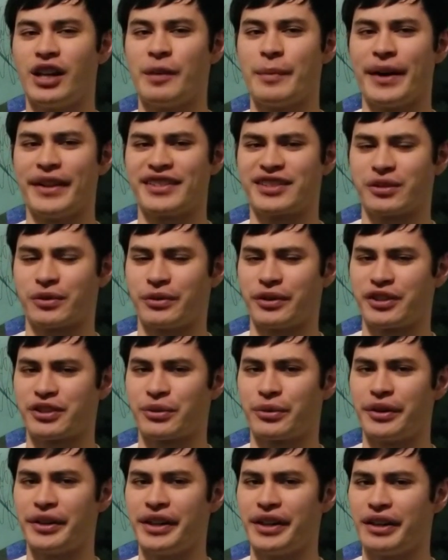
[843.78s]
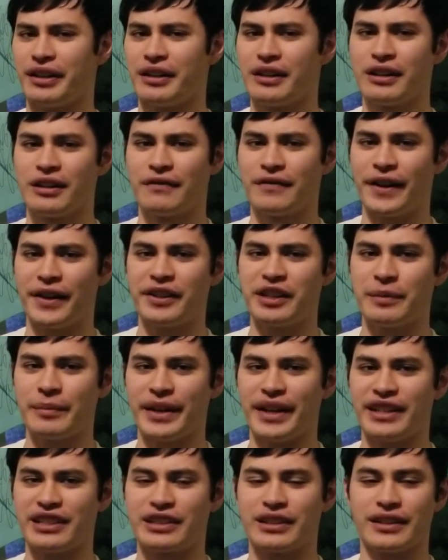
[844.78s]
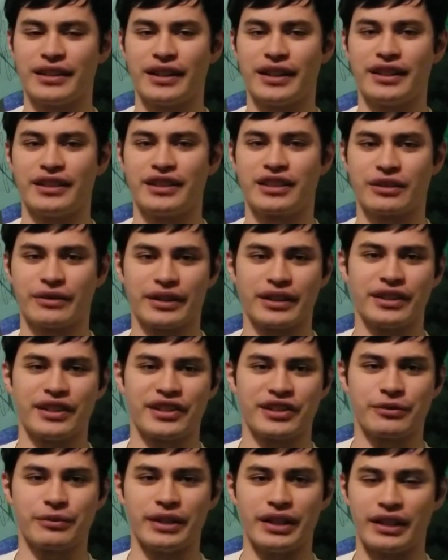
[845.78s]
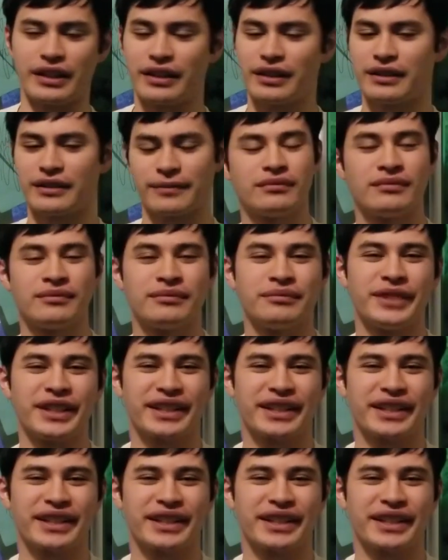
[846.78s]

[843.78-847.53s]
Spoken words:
about Sword Oratoria Volume 8 during this week. But